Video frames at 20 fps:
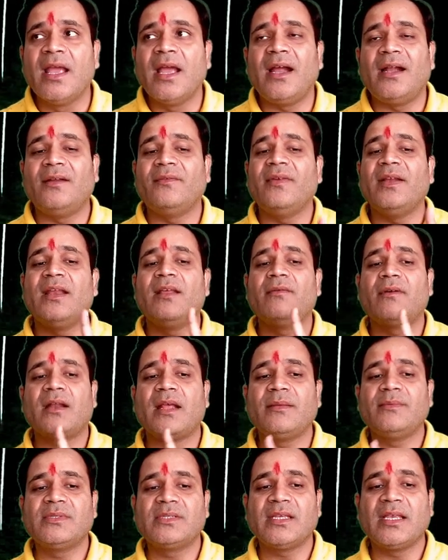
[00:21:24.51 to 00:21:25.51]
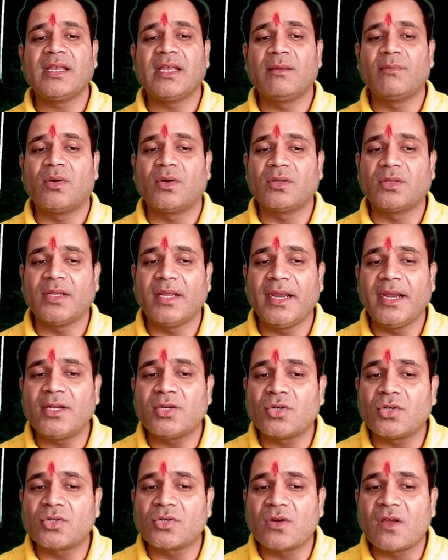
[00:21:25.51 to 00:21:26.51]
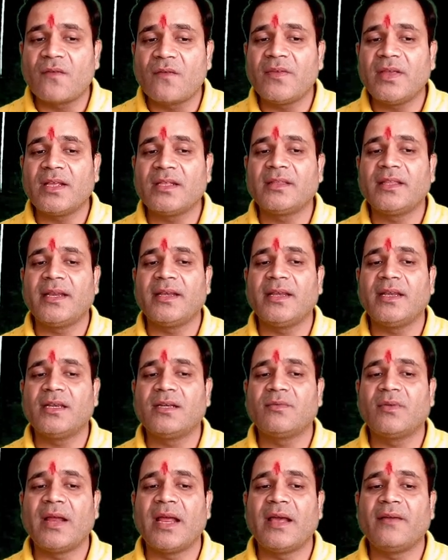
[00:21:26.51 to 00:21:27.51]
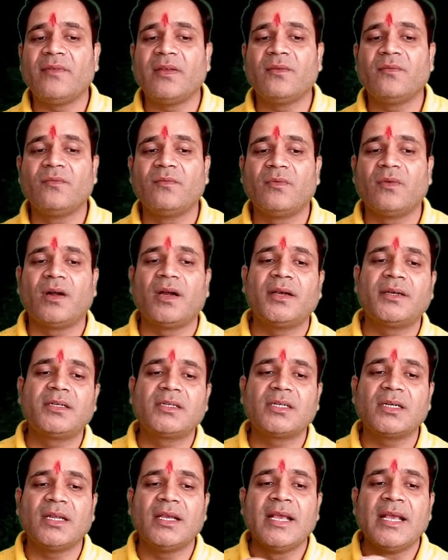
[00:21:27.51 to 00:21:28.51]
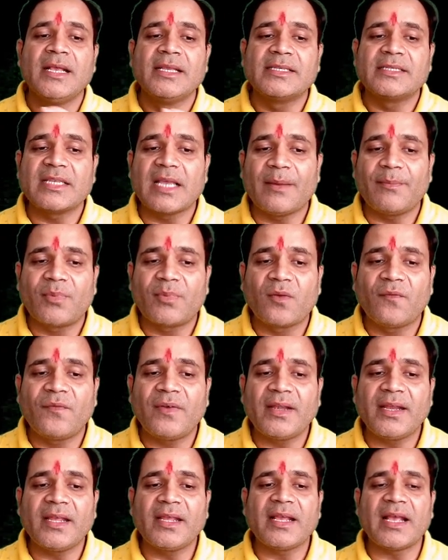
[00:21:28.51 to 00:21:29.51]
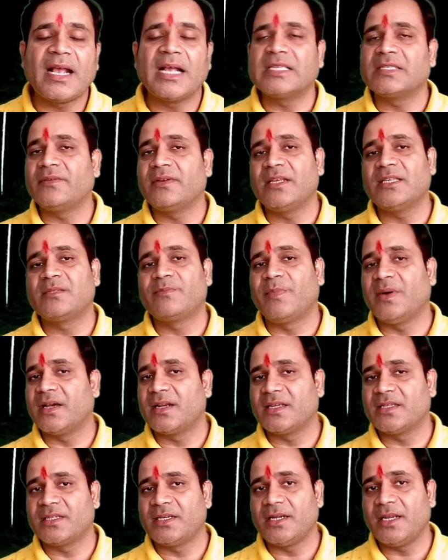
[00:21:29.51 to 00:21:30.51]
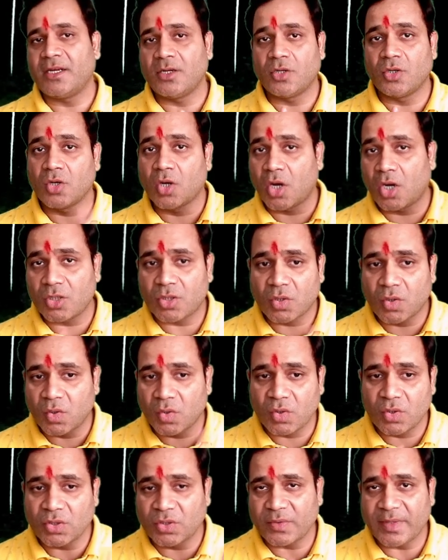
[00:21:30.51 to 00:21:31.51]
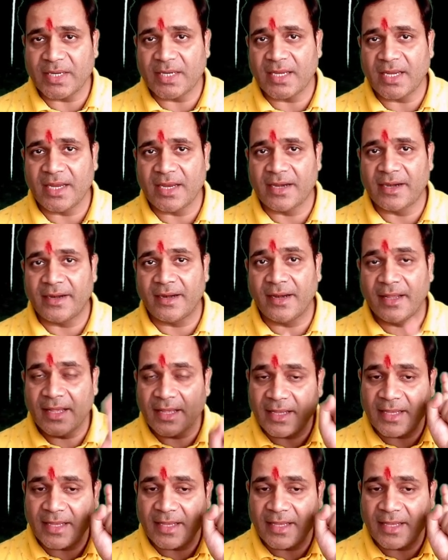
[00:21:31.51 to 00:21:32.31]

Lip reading: And whenever I am saying about the heterotrophic, they need to having what, saprophytic as well as parasitic, not holozoic here.